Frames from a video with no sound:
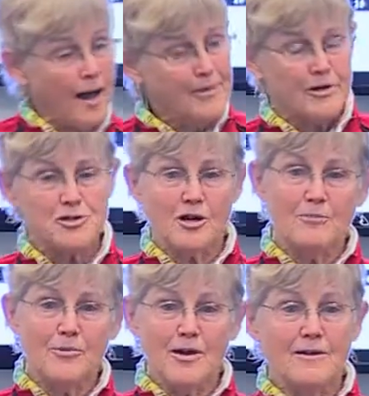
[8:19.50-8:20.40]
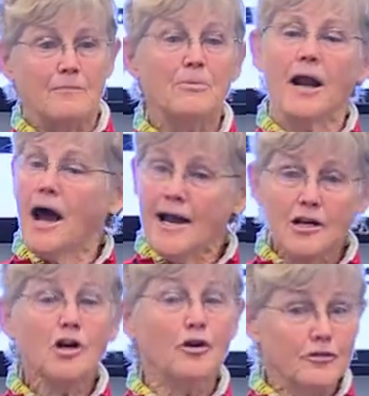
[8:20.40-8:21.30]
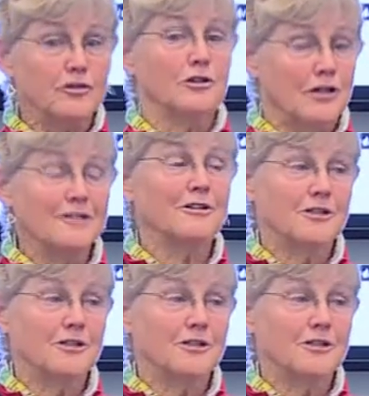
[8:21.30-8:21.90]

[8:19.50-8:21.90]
I better start breathing. But I can go for a long,